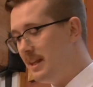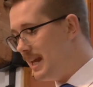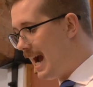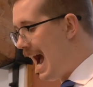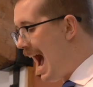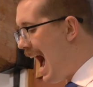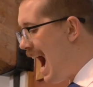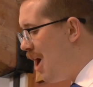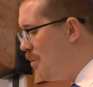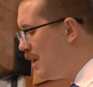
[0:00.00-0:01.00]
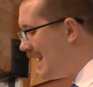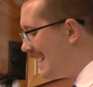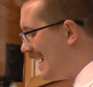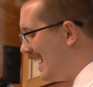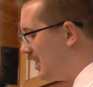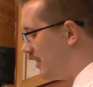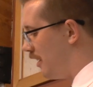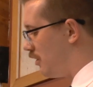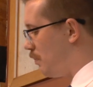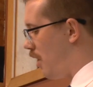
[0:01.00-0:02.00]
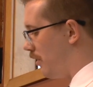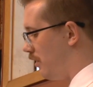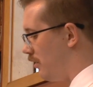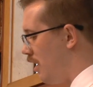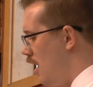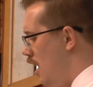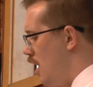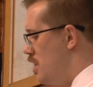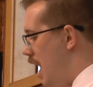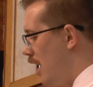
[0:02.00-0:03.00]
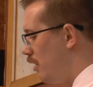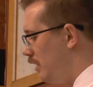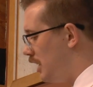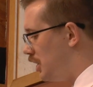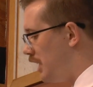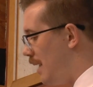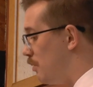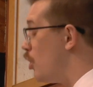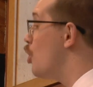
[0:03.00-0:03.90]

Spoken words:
that how we engage in this process not only shapes